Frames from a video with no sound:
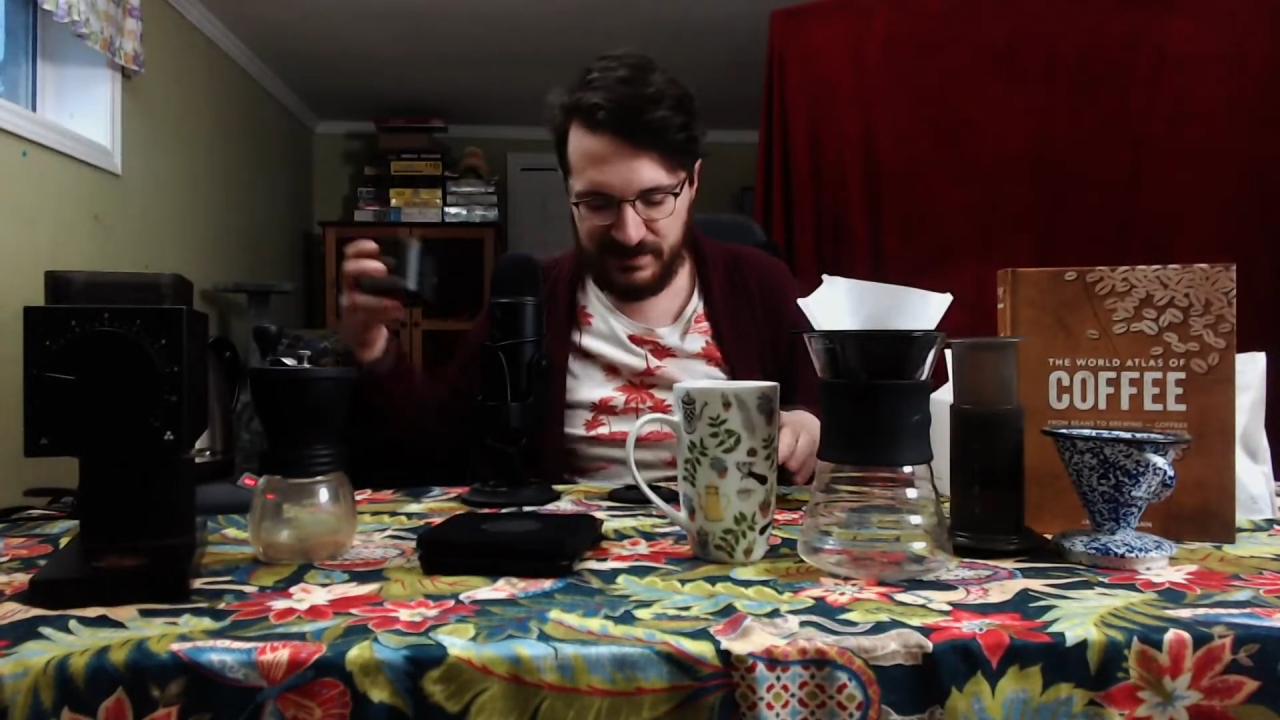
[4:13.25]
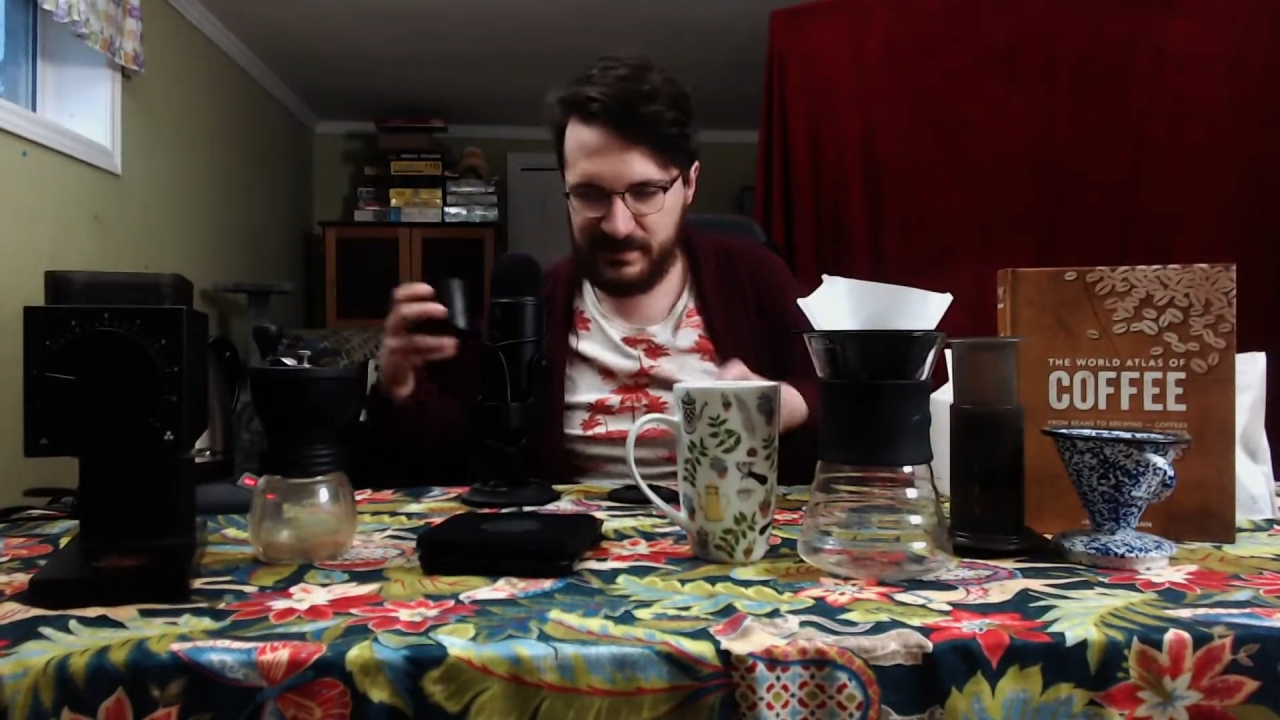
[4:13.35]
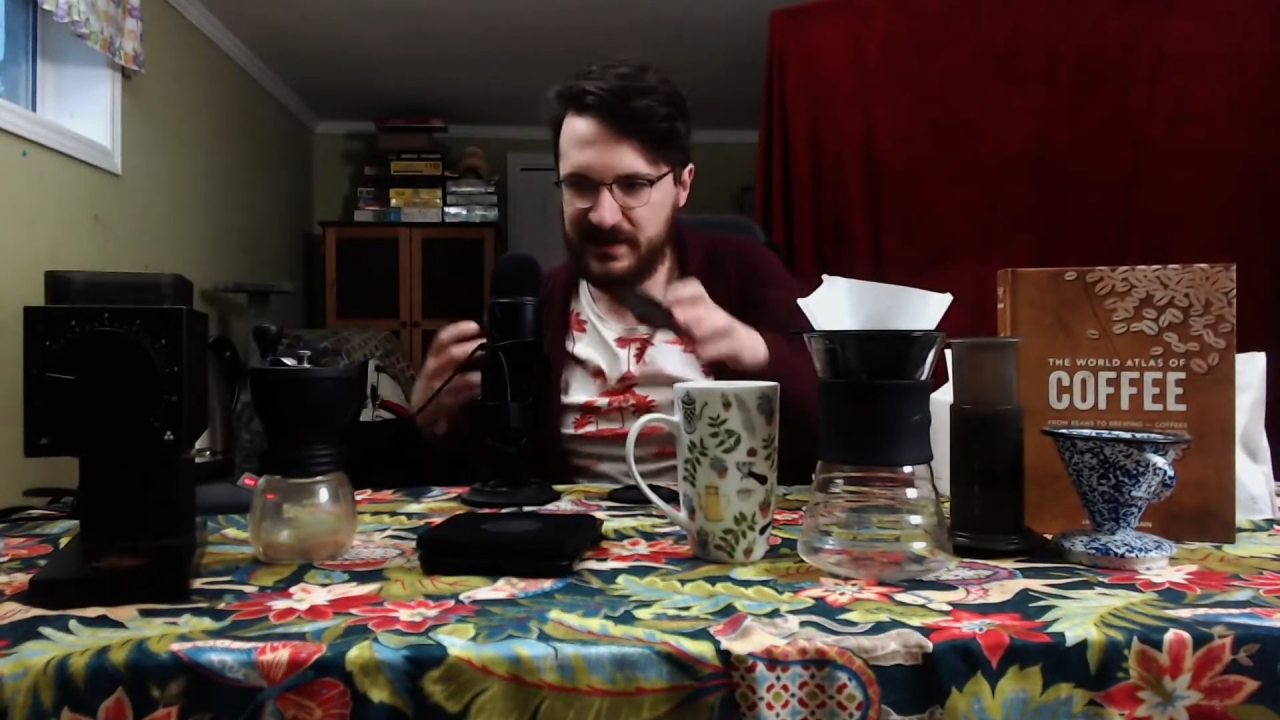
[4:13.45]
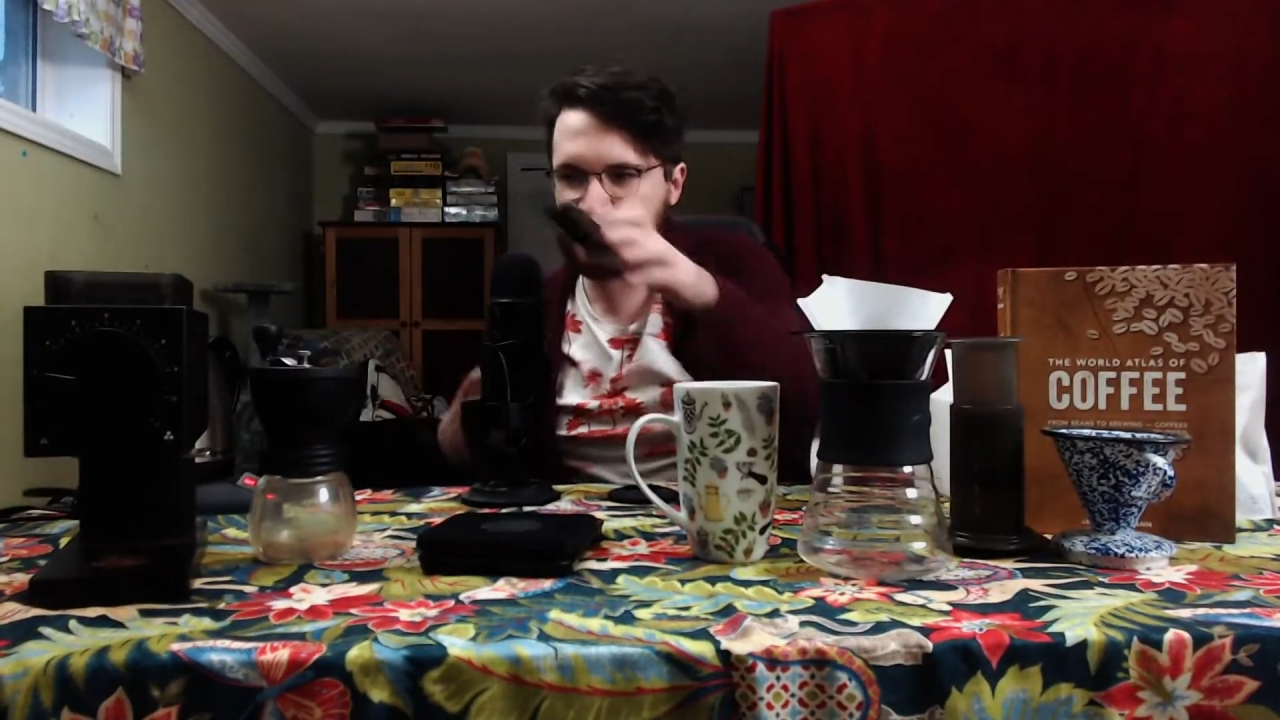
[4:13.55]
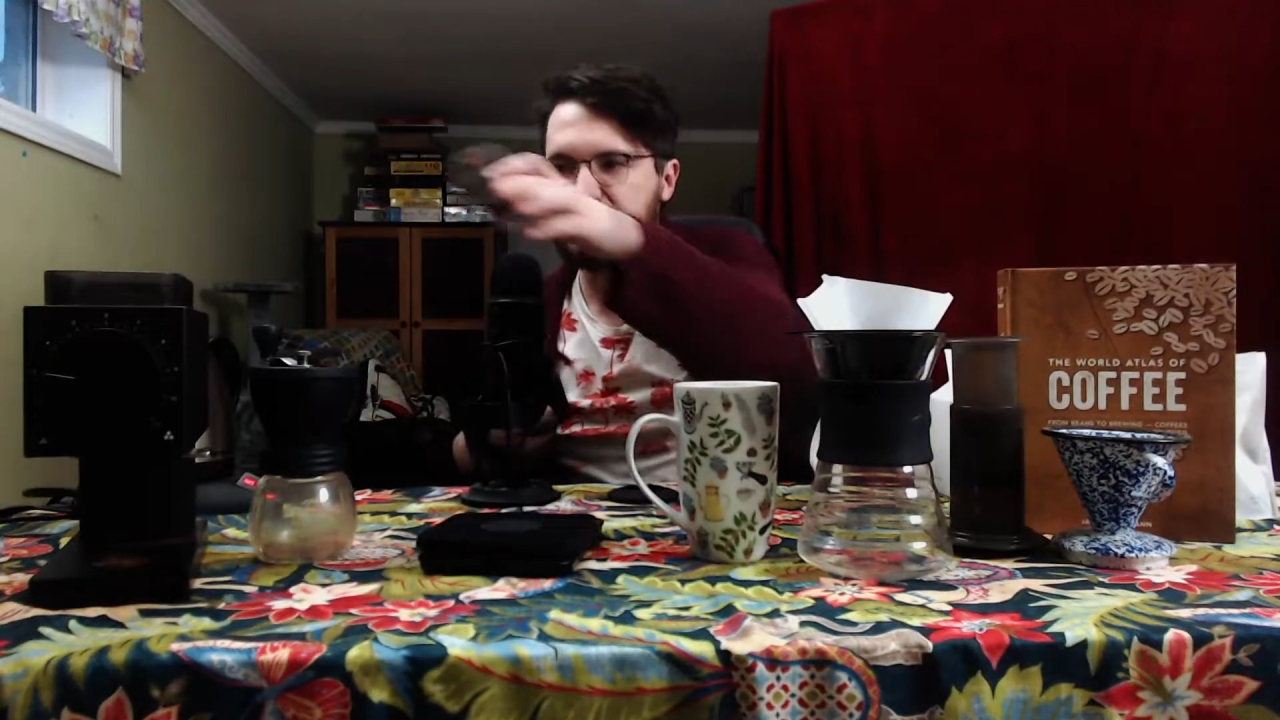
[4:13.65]

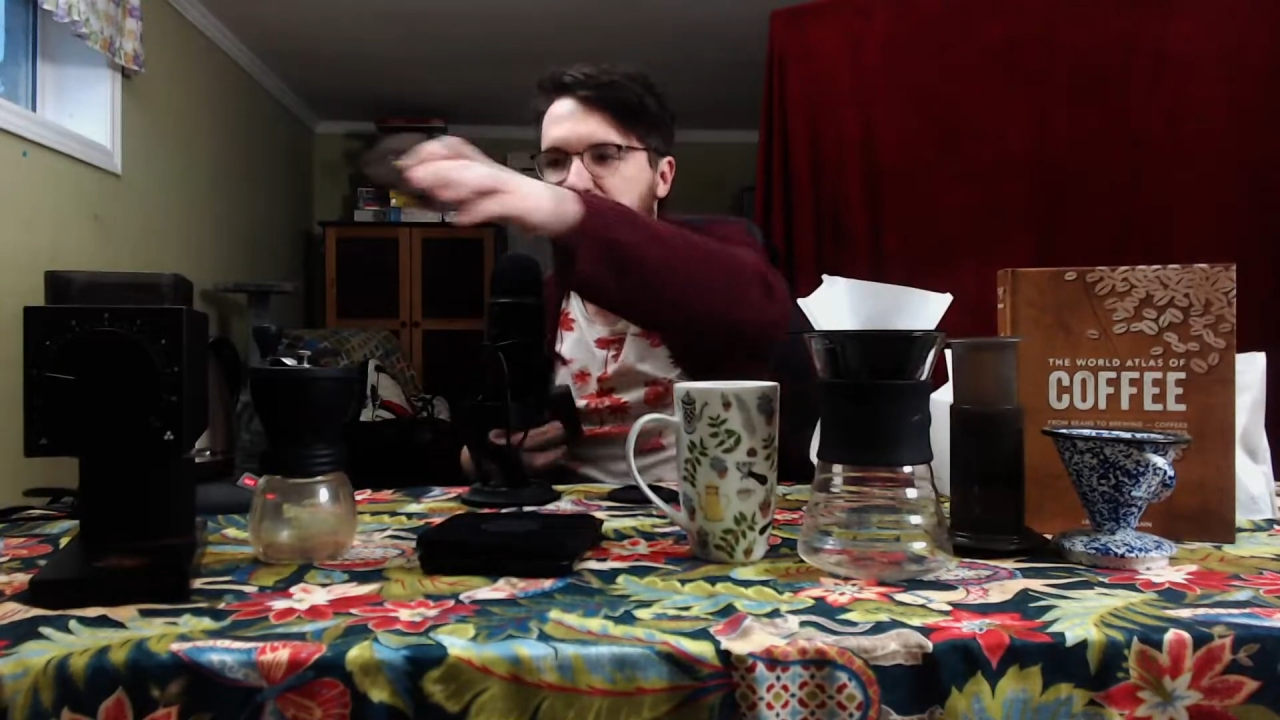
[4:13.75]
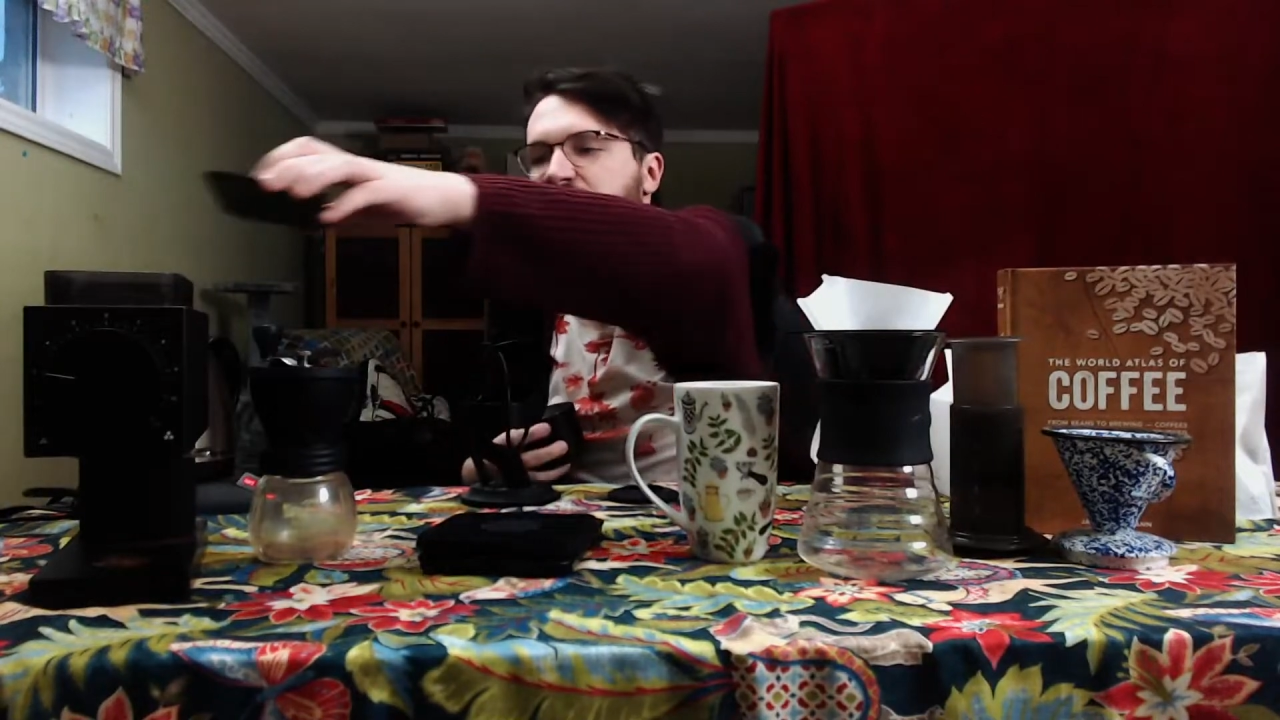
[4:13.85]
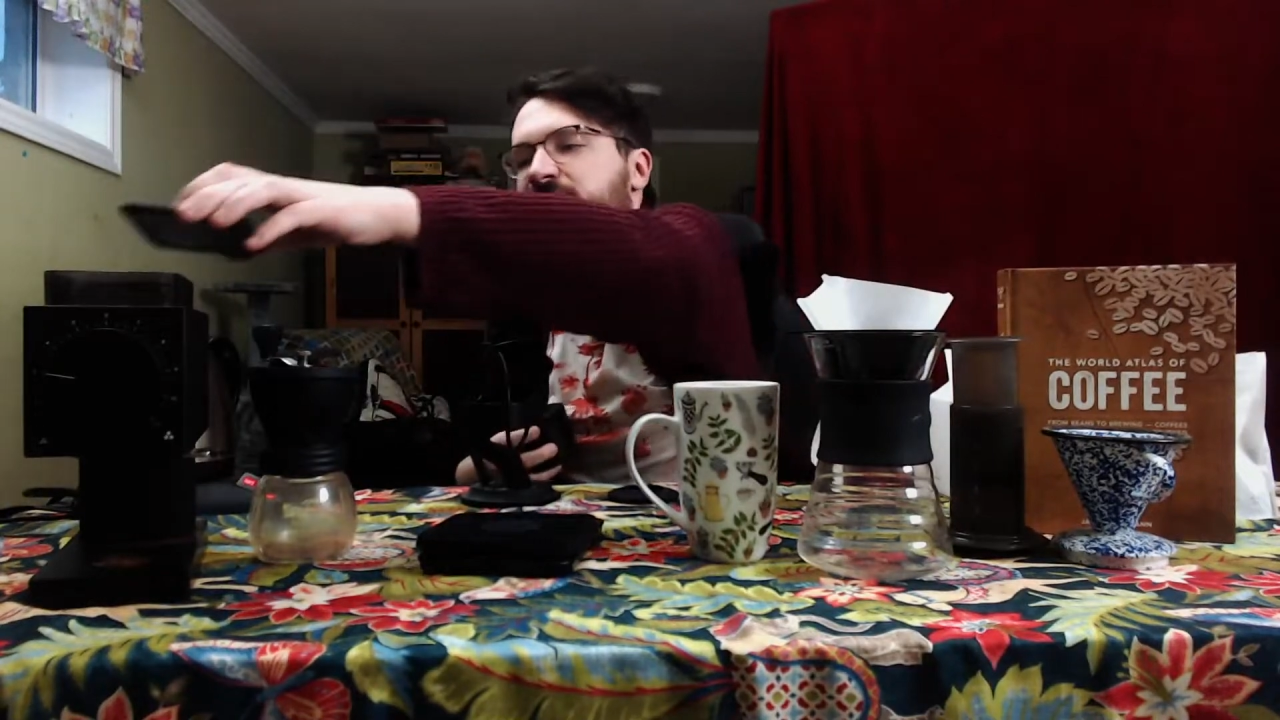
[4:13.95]
me as I struggle